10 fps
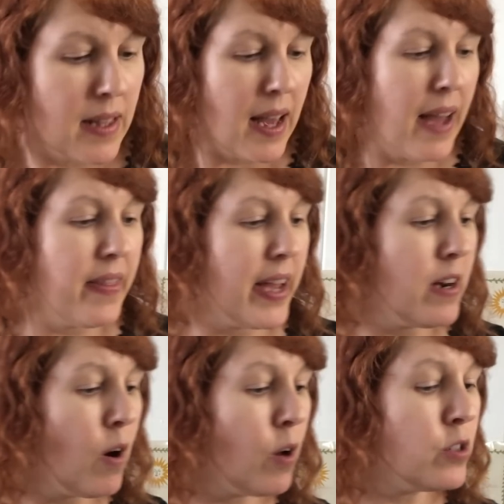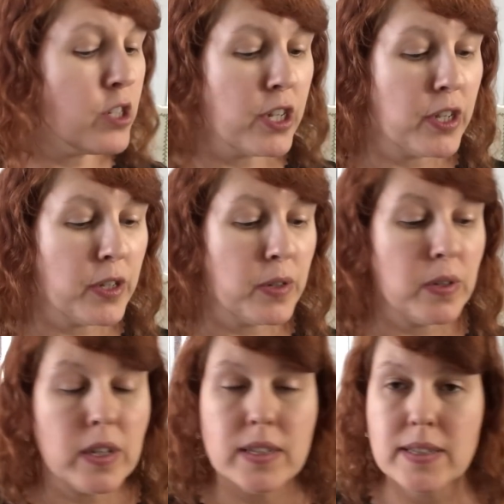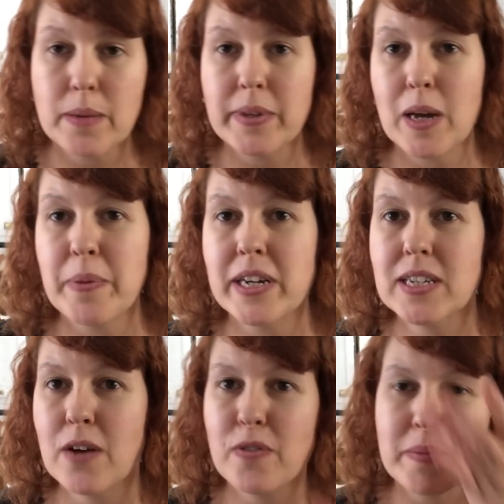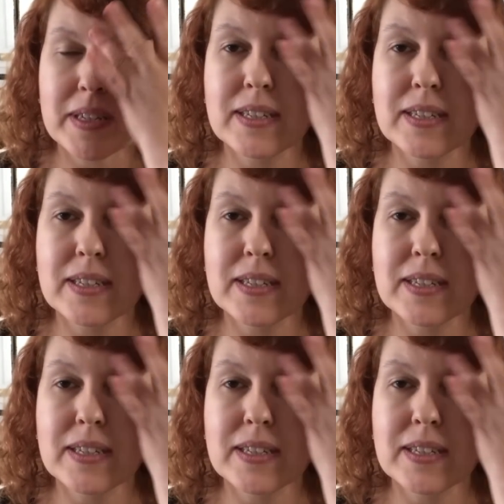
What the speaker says: And then on to something I picked up from the...